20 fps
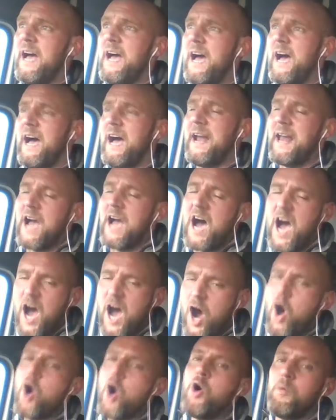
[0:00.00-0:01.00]
And I
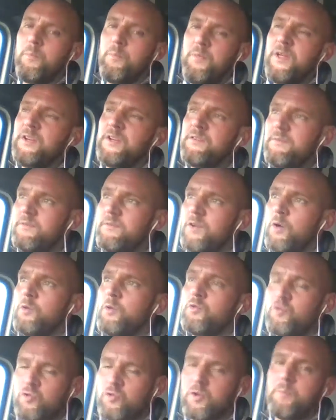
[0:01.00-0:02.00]
hope that
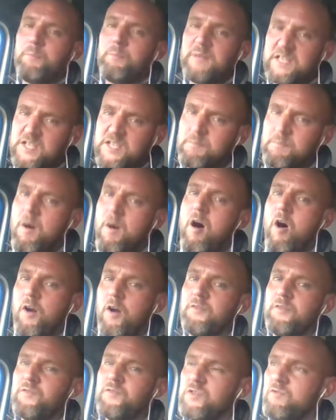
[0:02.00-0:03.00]
Donald Trump is
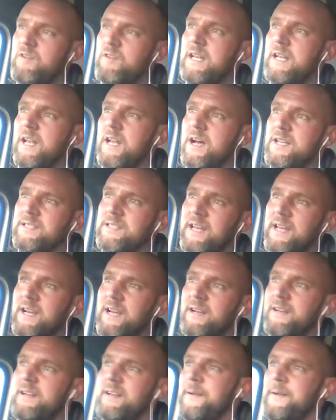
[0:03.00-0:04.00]
smart enough to realise that.
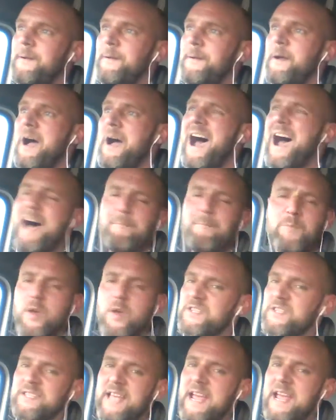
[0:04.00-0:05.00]
I'm
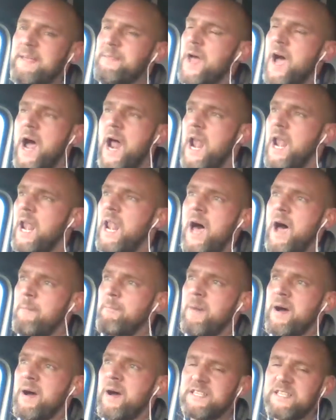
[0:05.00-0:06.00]
not saying that I
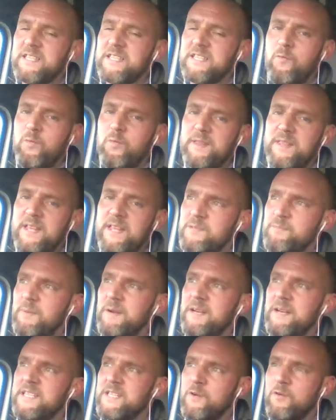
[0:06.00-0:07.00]
align myself with his
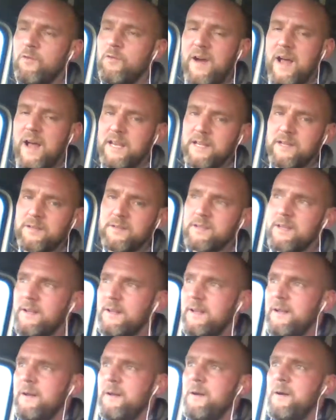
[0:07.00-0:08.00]
political values,
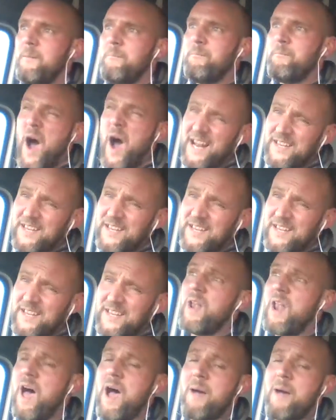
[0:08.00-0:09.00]
but I
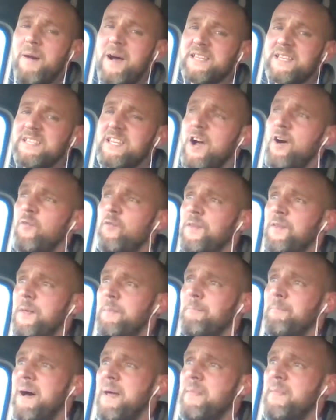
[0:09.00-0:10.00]
do align myself with
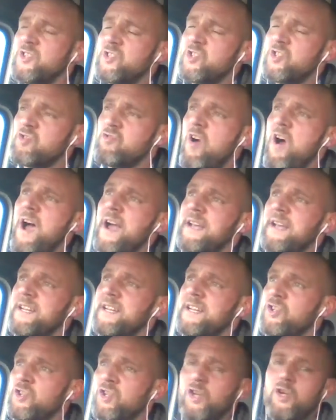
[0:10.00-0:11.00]
a man that's trying
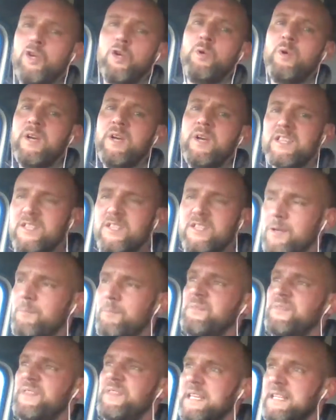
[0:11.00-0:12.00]
to do
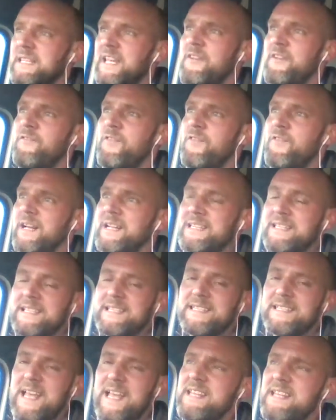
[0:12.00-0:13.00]
something different, and to
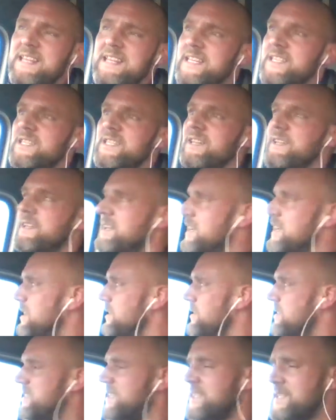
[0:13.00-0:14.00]
say
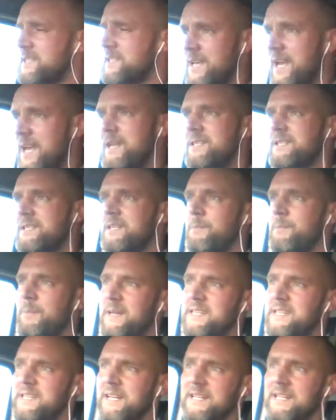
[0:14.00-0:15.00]
to the
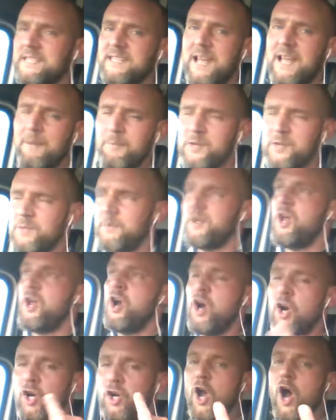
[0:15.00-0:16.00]
political establishment,
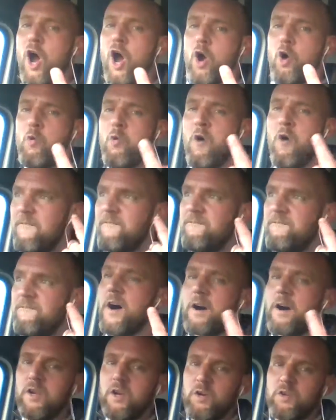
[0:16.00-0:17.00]
go
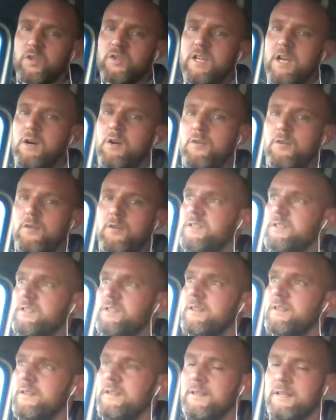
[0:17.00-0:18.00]
fuck yourselves.
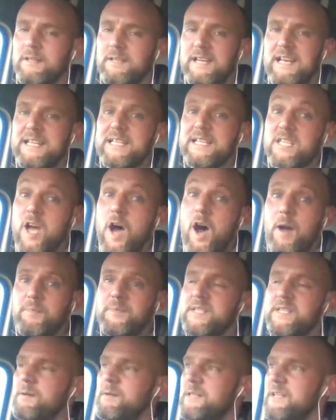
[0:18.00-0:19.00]
It's time
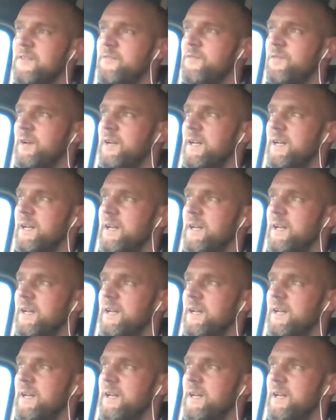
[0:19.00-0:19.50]
to do it differently.